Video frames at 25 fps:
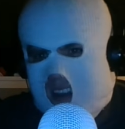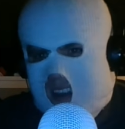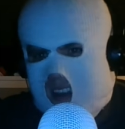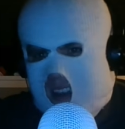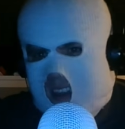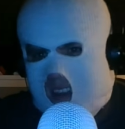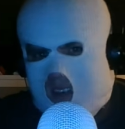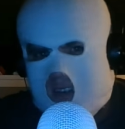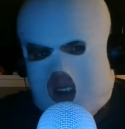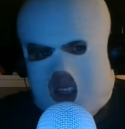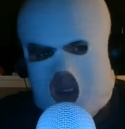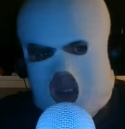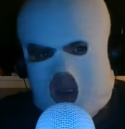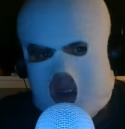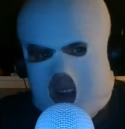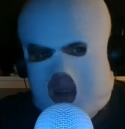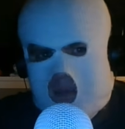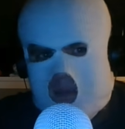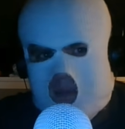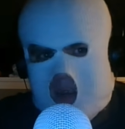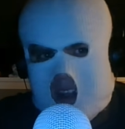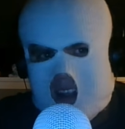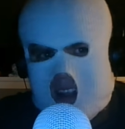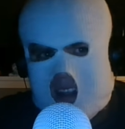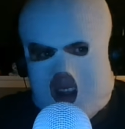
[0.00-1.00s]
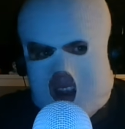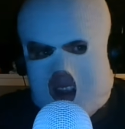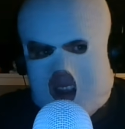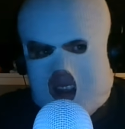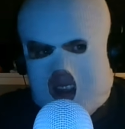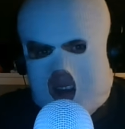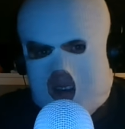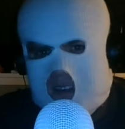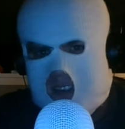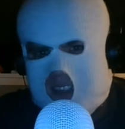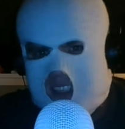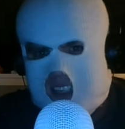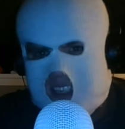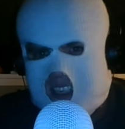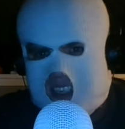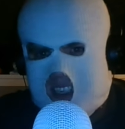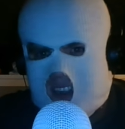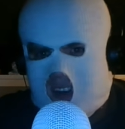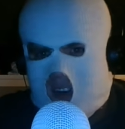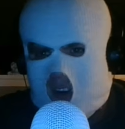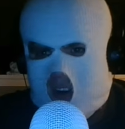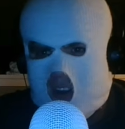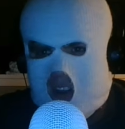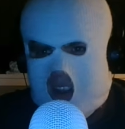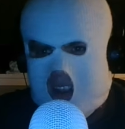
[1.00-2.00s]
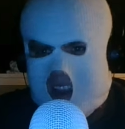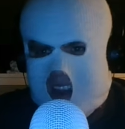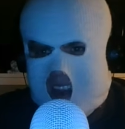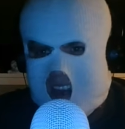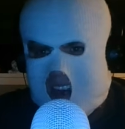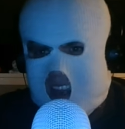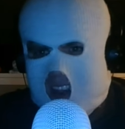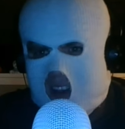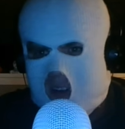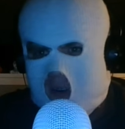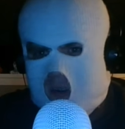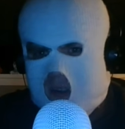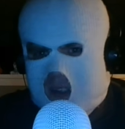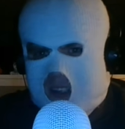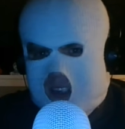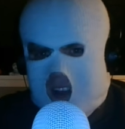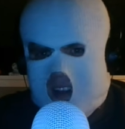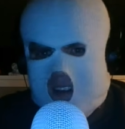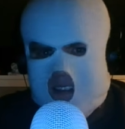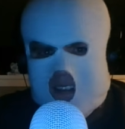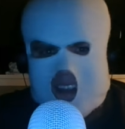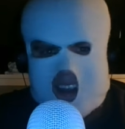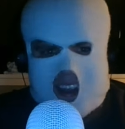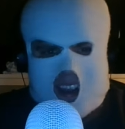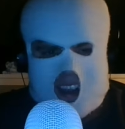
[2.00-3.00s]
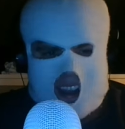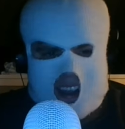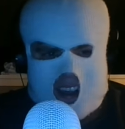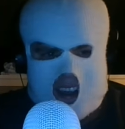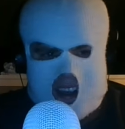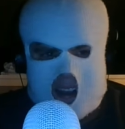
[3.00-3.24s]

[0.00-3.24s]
That was written by like, there was this old lady who was on like